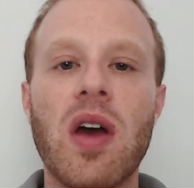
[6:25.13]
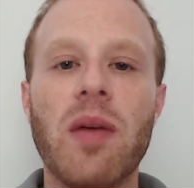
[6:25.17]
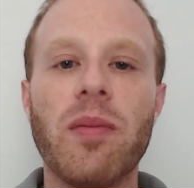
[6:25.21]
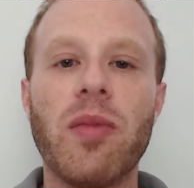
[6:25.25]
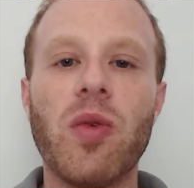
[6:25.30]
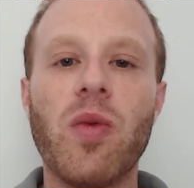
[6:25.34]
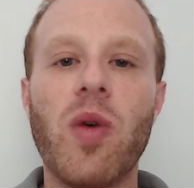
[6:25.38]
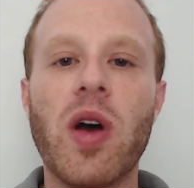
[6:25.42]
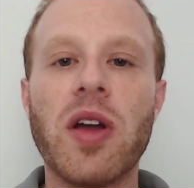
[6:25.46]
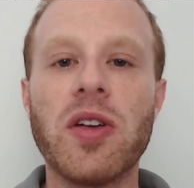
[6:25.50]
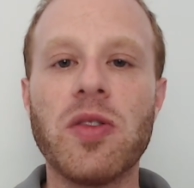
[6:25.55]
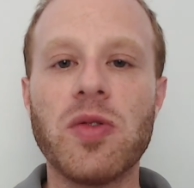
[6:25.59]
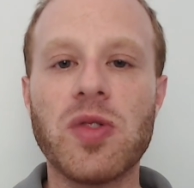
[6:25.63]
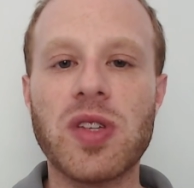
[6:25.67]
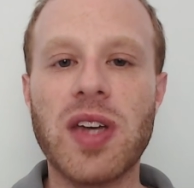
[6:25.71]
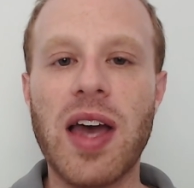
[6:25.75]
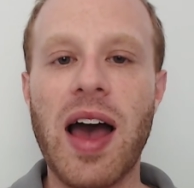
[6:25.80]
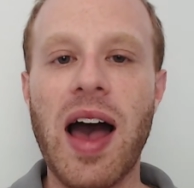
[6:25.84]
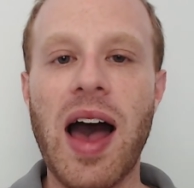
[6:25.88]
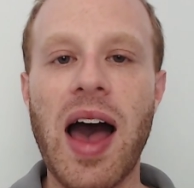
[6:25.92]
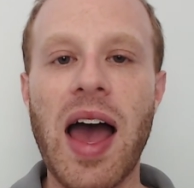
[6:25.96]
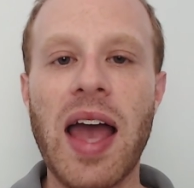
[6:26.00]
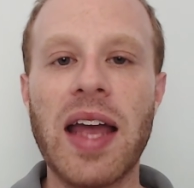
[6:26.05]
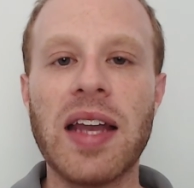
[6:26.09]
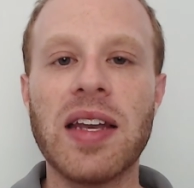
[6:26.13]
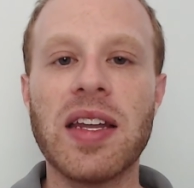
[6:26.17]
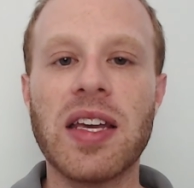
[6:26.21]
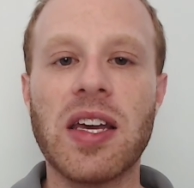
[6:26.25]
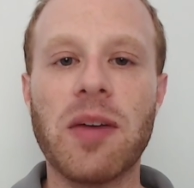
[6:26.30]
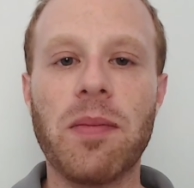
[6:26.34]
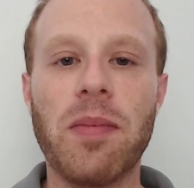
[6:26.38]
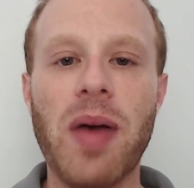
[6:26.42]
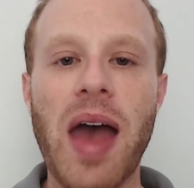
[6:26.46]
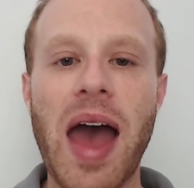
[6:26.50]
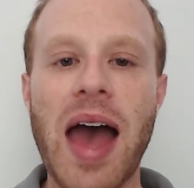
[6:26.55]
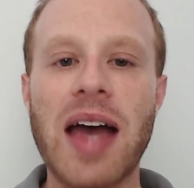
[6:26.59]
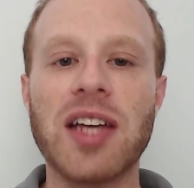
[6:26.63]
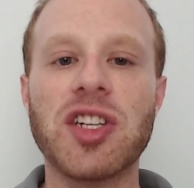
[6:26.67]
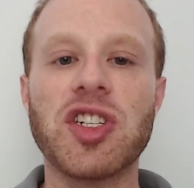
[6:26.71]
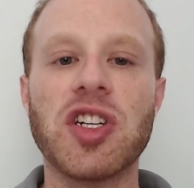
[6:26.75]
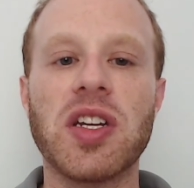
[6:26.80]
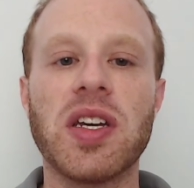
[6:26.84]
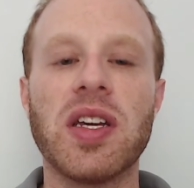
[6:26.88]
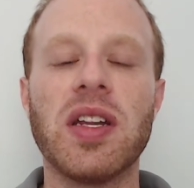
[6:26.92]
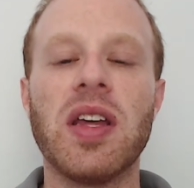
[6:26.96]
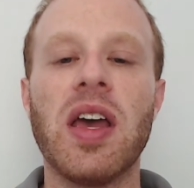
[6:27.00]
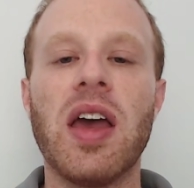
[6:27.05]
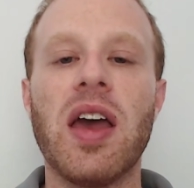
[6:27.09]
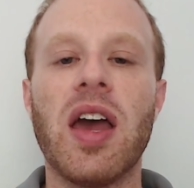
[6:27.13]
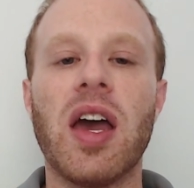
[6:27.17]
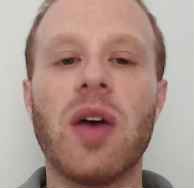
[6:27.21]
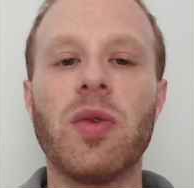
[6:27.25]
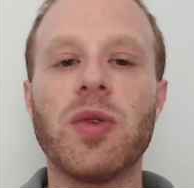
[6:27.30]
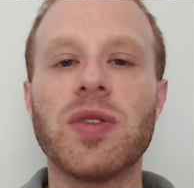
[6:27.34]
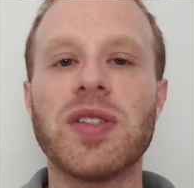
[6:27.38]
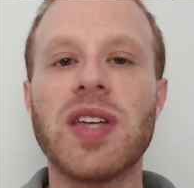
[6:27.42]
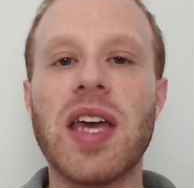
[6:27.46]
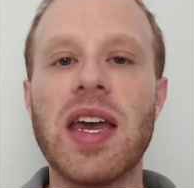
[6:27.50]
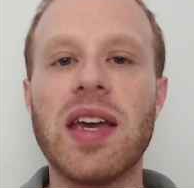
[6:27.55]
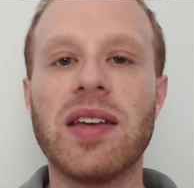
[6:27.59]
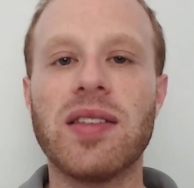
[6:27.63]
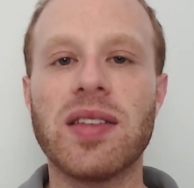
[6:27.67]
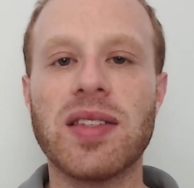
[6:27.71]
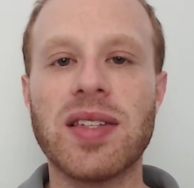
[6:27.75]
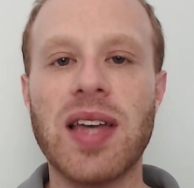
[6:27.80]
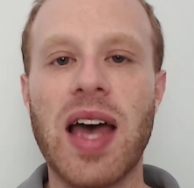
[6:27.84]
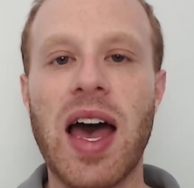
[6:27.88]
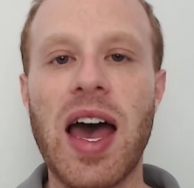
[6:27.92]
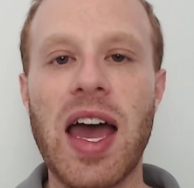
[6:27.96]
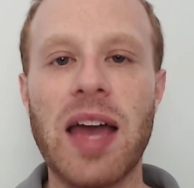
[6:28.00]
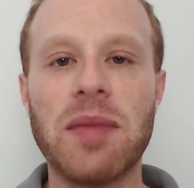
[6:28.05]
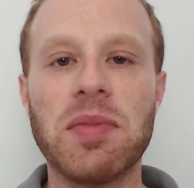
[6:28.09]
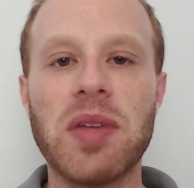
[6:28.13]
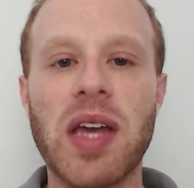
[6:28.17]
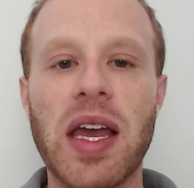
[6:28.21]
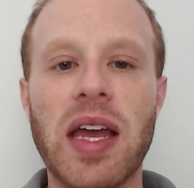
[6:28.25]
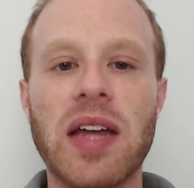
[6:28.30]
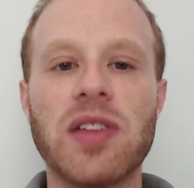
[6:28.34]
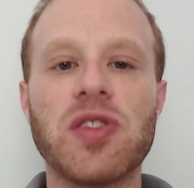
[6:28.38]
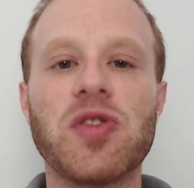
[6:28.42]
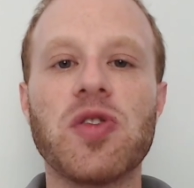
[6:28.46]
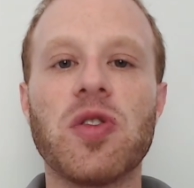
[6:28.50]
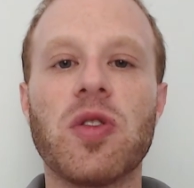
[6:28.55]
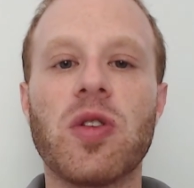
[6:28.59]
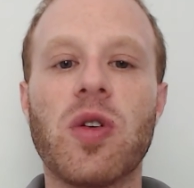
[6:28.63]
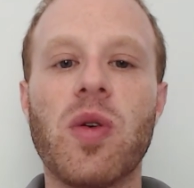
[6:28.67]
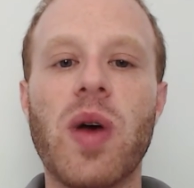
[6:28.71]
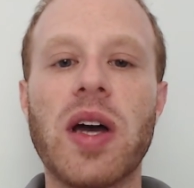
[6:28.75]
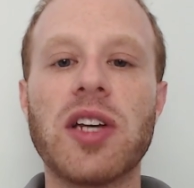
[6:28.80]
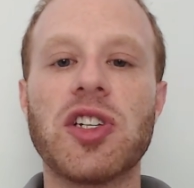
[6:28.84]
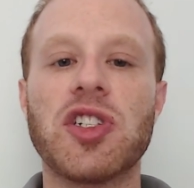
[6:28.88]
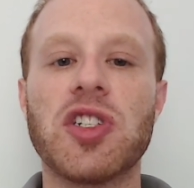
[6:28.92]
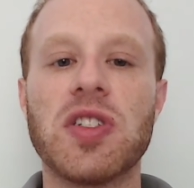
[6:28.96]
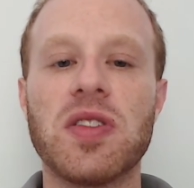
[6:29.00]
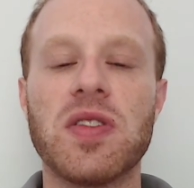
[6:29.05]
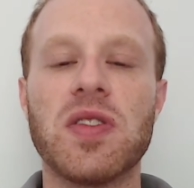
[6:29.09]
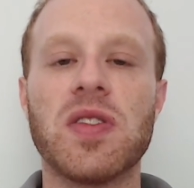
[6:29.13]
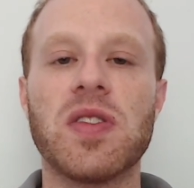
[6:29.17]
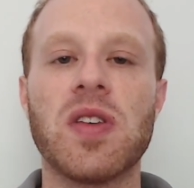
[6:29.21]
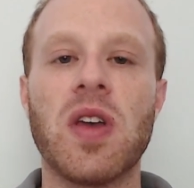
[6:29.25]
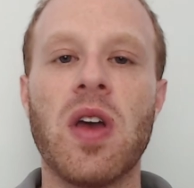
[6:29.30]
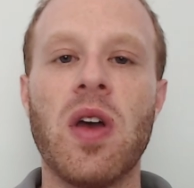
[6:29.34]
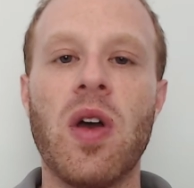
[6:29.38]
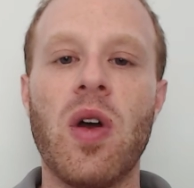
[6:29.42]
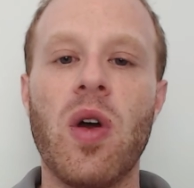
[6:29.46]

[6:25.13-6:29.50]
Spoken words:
but one who's kind and compassionate and will take the time to answer your questions.